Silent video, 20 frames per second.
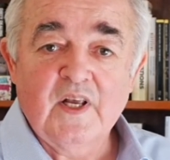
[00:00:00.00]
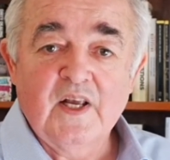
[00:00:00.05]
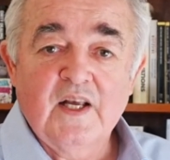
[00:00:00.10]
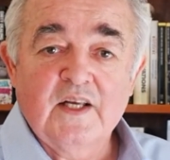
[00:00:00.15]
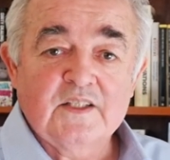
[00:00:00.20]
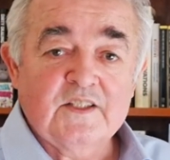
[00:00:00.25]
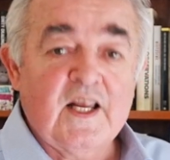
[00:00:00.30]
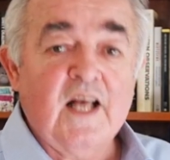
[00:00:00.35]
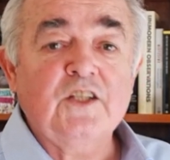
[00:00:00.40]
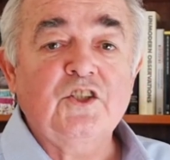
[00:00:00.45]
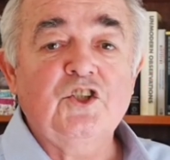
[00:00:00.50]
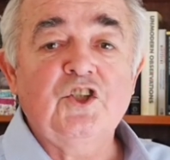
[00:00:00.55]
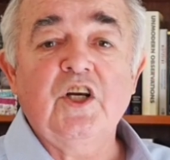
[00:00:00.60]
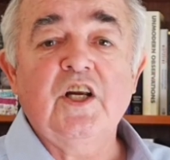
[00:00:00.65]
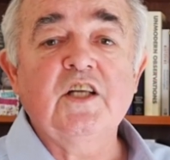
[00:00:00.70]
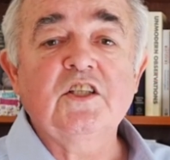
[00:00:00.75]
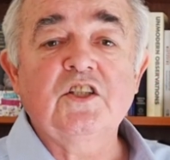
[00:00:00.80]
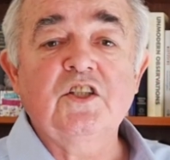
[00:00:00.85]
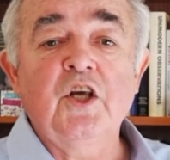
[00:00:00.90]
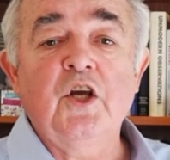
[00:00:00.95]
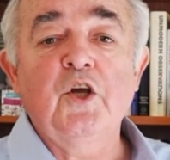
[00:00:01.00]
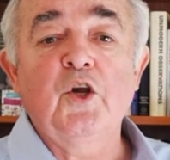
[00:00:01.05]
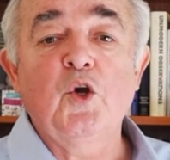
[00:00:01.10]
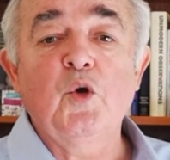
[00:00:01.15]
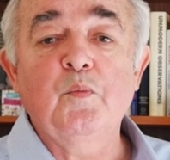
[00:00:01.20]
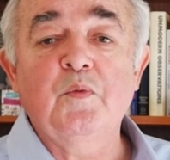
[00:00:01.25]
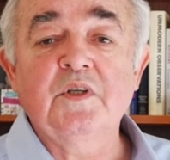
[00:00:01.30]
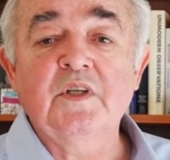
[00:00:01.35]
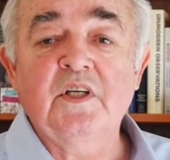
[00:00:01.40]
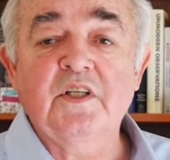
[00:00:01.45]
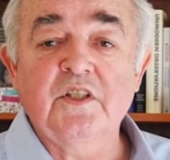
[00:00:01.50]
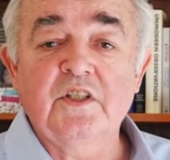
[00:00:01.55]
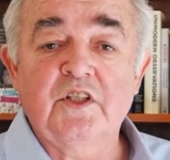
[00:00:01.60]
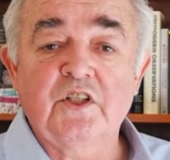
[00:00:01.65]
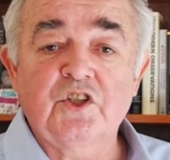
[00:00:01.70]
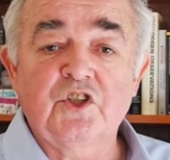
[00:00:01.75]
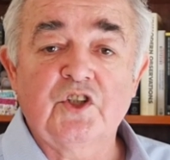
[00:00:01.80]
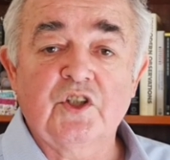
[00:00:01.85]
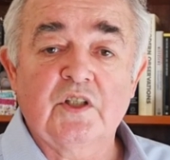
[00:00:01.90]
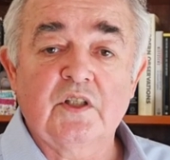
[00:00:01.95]
Such is the human
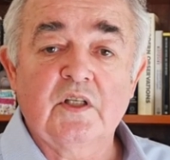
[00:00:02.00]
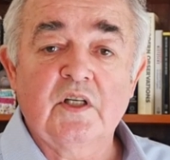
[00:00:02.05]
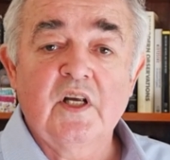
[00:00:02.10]
condition.